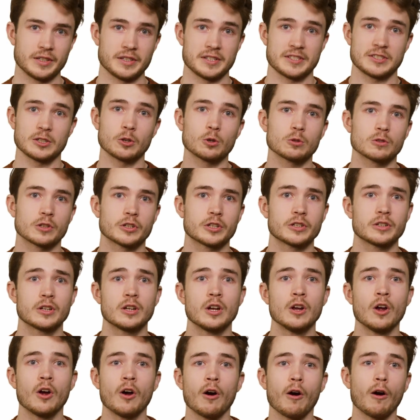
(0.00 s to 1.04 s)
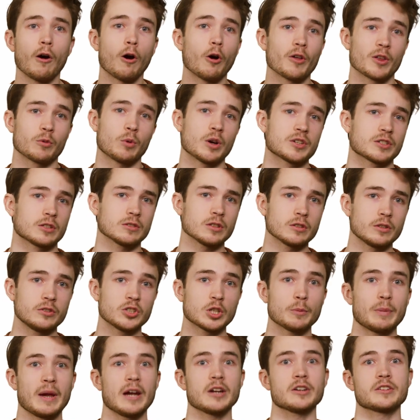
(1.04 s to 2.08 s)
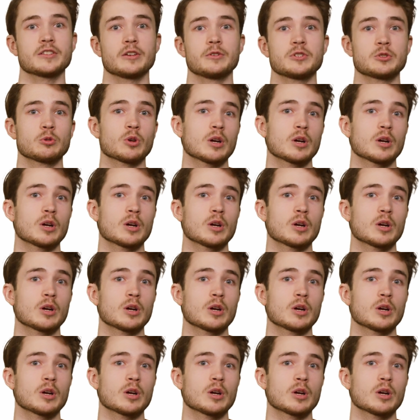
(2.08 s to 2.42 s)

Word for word: They can still learn all they want to learn compared to those